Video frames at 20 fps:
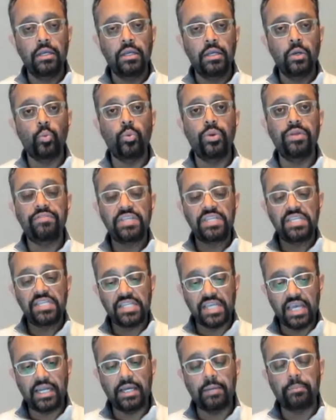we've
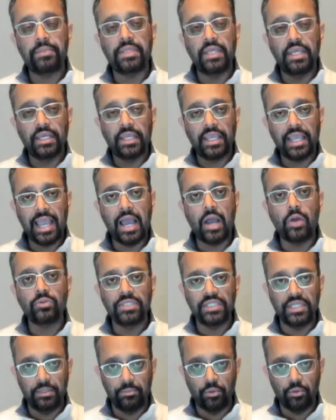set up the
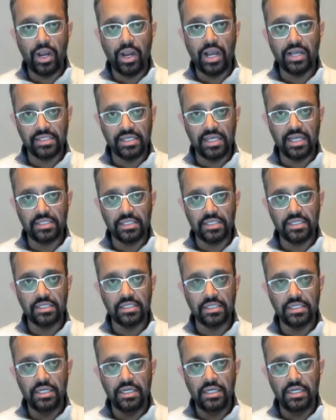accounting processes
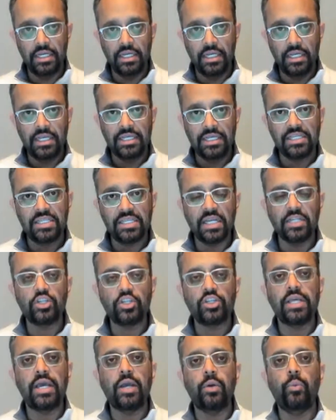such
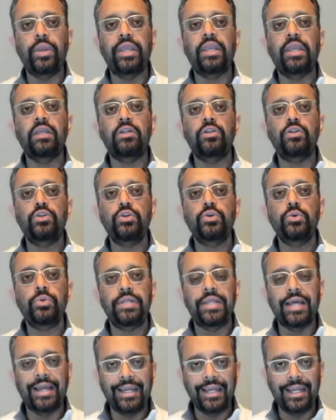that we can do
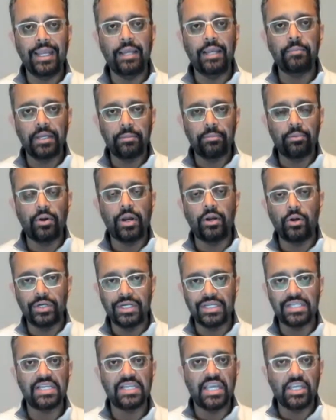dynamic
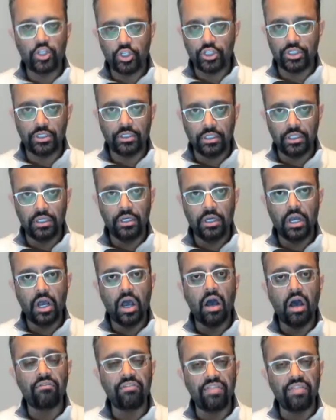prioritization
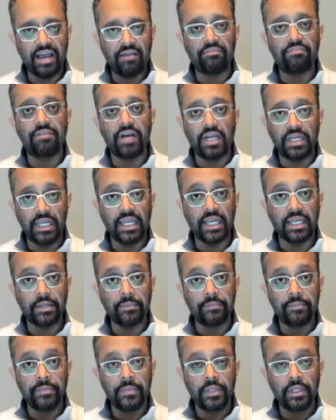of that funding.
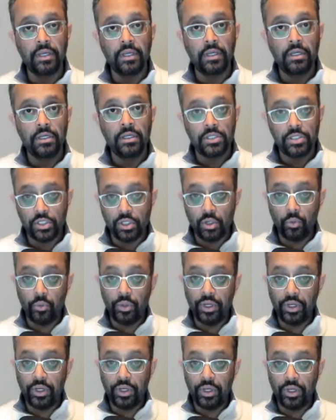So we
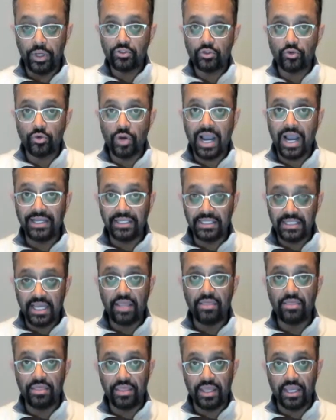will try 10
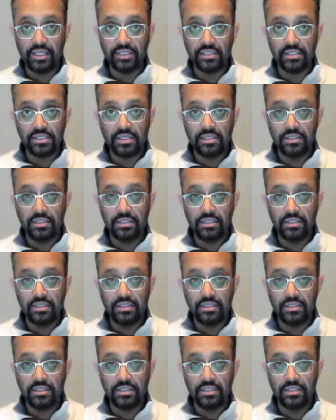things,